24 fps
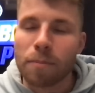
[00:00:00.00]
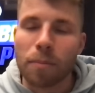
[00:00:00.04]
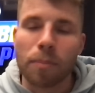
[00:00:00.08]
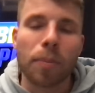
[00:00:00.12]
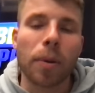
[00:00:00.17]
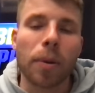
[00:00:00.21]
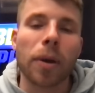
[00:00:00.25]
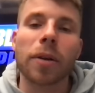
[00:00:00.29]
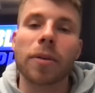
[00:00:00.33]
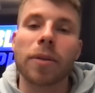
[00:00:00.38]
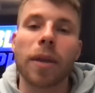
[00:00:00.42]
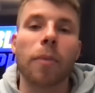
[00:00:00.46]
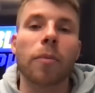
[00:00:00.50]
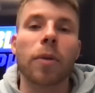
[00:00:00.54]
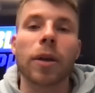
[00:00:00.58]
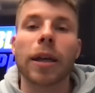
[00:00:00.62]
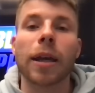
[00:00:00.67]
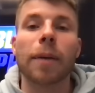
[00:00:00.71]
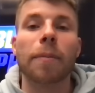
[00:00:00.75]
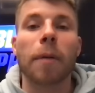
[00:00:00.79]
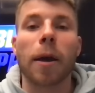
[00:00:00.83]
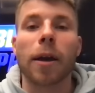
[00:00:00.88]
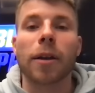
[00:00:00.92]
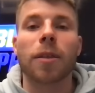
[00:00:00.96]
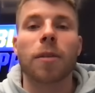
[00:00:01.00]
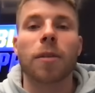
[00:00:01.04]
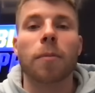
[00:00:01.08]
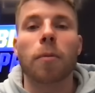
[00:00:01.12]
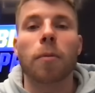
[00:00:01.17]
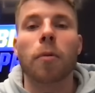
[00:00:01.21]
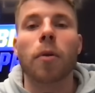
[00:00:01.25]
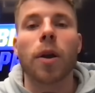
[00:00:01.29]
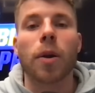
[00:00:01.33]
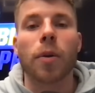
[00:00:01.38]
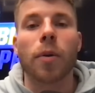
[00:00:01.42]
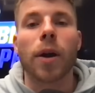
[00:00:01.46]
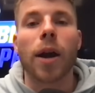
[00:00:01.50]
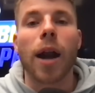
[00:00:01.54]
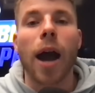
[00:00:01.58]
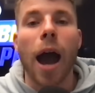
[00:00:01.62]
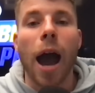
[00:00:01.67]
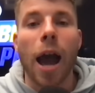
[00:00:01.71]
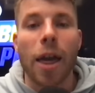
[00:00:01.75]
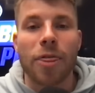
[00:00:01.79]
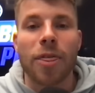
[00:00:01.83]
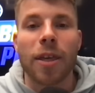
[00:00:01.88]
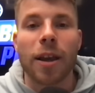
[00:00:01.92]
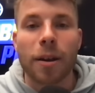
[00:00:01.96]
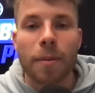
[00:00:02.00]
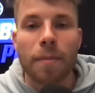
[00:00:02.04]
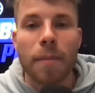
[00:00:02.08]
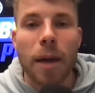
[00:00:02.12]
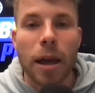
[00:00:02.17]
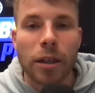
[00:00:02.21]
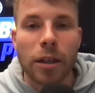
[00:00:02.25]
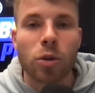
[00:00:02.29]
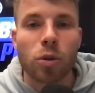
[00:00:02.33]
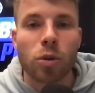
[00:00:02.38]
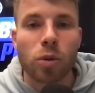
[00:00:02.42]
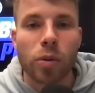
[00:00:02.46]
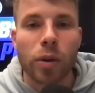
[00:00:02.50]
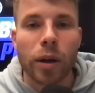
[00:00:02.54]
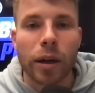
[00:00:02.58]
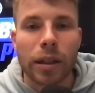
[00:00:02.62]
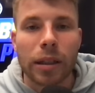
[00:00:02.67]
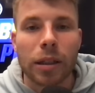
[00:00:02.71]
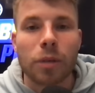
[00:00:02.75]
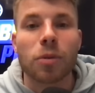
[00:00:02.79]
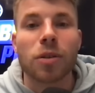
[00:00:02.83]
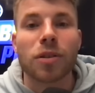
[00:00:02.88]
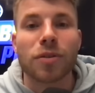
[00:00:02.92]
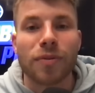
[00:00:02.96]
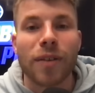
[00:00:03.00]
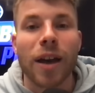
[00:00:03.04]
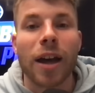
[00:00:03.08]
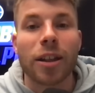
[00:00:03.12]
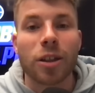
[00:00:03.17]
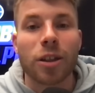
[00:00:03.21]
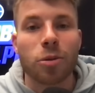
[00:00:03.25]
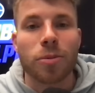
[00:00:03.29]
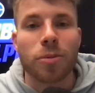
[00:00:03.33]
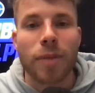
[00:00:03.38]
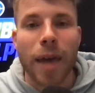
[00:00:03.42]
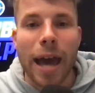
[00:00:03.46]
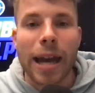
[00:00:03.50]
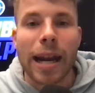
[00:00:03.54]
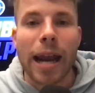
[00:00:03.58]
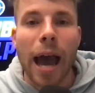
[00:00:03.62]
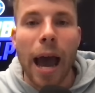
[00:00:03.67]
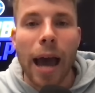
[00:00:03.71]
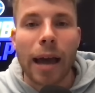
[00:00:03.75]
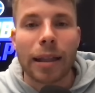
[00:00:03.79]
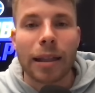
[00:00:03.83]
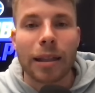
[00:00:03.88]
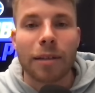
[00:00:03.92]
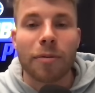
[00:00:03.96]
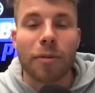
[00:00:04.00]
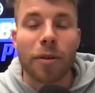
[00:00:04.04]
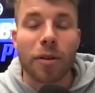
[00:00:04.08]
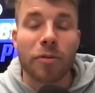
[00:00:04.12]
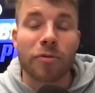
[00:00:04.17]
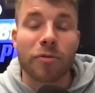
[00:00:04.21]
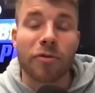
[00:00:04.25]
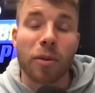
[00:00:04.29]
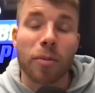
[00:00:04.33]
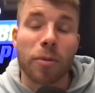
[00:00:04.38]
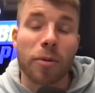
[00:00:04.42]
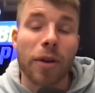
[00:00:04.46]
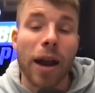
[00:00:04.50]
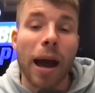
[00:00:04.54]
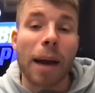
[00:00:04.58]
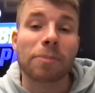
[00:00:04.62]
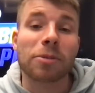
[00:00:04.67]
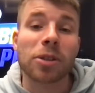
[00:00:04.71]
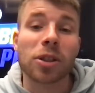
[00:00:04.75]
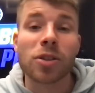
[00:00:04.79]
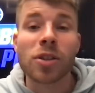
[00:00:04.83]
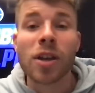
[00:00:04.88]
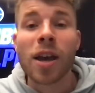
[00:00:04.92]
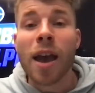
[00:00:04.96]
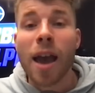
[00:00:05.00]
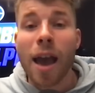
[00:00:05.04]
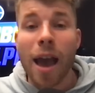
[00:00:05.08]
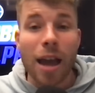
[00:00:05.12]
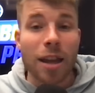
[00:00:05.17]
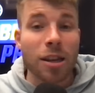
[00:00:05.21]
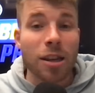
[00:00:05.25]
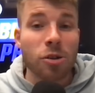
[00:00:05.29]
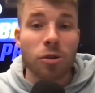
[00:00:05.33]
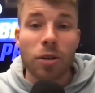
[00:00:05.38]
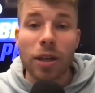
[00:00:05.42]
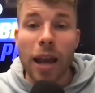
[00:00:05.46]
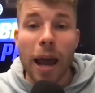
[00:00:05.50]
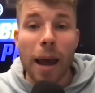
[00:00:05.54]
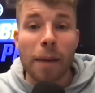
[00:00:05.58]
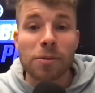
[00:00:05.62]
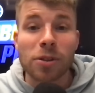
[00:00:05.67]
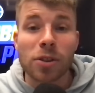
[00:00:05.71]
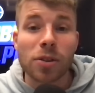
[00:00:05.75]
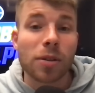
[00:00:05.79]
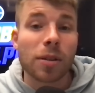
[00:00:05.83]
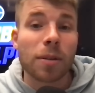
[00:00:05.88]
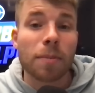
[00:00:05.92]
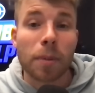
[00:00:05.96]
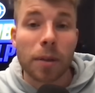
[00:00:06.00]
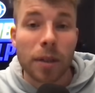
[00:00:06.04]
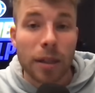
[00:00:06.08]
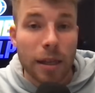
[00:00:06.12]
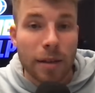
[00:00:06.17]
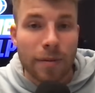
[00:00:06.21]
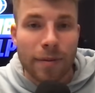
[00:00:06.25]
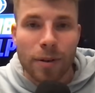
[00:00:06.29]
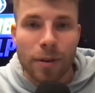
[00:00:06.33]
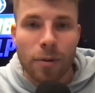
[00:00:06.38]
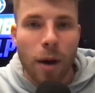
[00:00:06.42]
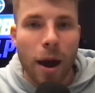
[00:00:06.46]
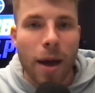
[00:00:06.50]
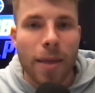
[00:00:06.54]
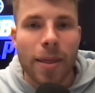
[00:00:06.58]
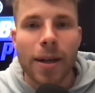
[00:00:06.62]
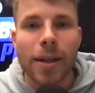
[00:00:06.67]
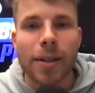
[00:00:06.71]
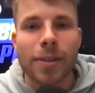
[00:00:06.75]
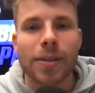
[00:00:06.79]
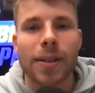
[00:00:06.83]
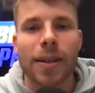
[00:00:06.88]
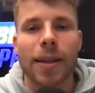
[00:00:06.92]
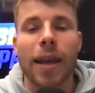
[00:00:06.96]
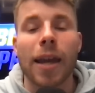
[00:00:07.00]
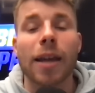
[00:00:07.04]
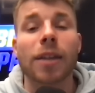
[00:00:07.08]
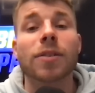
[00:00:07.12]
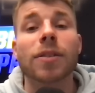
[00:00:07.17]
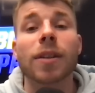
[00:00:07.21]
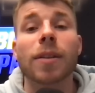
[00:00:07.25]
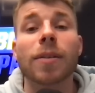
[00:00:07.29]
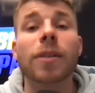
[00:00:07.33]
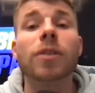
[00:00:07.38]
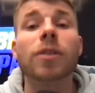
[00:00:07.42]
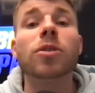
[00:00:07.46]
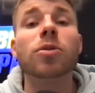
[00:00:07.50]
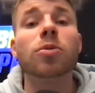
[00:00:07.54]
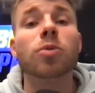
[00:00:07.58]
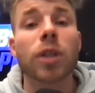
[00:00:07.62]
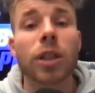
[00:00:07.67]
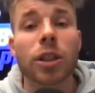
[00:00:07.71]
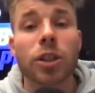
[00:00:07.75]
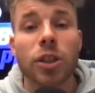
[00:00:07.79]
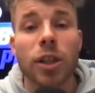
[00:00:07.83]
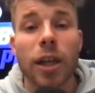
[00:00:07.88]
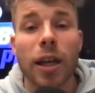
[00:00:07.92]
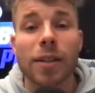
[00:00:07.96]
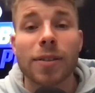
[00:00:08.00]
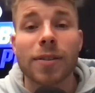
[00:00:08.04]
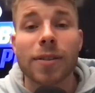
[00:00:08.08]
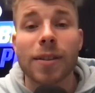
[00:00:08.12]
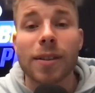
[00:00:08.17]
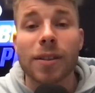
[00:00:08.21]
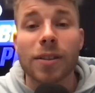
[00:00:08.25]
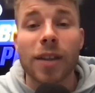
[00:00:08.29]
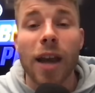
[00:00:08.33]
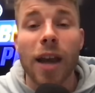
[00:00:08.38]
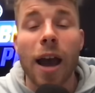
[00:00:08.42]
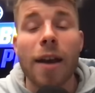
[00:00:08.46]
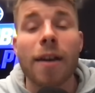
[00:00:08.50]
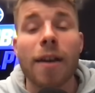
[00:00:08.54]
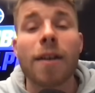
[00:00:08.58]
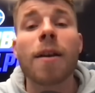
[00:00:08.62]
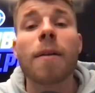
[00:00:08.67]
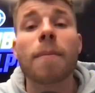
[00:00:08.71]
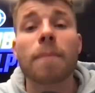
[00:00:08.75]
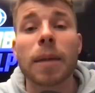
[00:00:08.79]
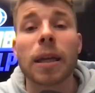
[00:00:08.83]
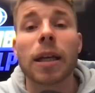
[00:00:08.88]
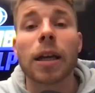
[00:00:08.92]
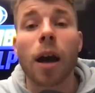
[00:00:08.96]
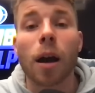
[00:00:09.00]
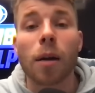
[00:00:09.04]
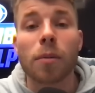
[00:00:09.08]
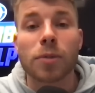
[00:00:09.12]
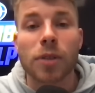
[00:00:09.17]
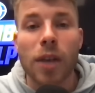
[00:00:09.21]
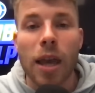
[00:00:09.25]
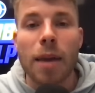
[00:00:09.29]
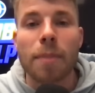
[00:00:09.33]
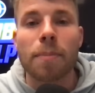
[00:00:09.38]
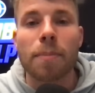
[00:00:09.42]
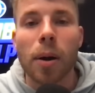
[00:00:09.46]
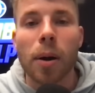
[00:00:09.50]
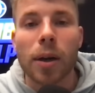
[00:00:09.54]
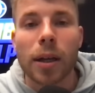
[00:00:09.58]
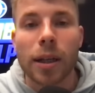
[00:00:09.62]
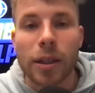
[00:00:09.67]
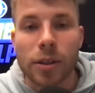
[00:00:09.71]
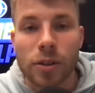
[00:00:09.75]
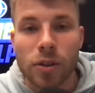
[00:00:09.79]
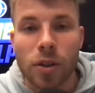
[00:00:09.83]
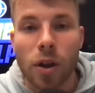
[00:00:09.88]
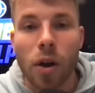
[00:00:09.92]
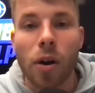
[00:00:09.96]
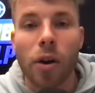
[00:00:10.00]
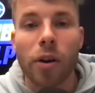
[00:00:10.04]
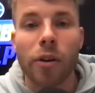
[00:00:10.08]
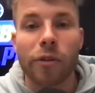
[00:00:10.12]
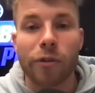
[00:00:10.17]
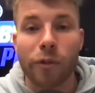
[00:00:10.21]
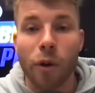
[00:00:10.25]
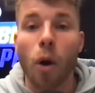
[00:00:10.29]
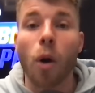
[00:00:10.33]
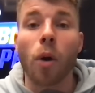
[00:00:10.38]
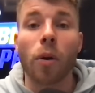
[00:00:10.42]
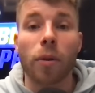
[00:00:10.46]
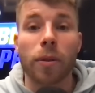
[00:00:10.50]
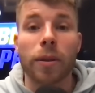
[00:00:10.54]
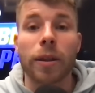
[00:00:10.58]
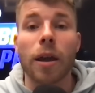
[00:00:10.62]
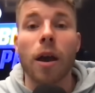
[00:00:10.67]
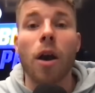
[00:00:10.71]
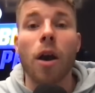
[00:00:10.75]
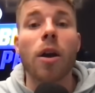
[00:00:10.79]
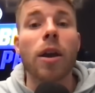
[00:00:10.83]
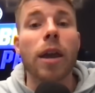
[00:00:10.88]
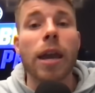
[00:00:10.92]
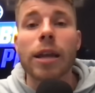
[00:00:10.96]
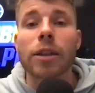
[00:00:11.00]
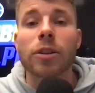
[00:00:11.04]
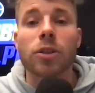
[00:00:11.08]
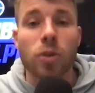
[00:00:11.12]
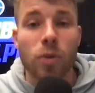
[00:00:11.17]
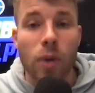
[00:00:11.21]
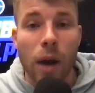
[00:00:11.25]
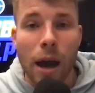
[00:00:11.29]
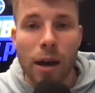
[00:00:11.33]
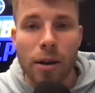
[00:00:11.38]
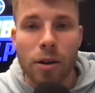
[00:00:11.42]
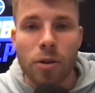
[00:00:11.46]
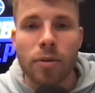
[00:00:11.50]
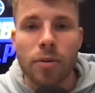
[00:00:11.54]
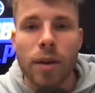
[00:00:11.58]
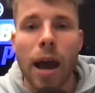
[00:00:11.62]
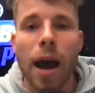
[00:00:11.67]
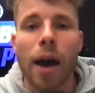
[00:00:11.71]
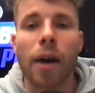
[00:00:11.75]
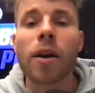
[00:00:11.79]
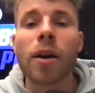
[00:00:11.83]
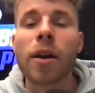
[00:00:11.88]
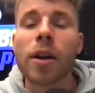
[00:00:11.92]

But then we get back to the point where I think Emmanuel Quickley was valued that highly from the Raptors. And you can absolutely believe in why that is the case. That there's a real chance that this guy becomes a budding star in Toronto now.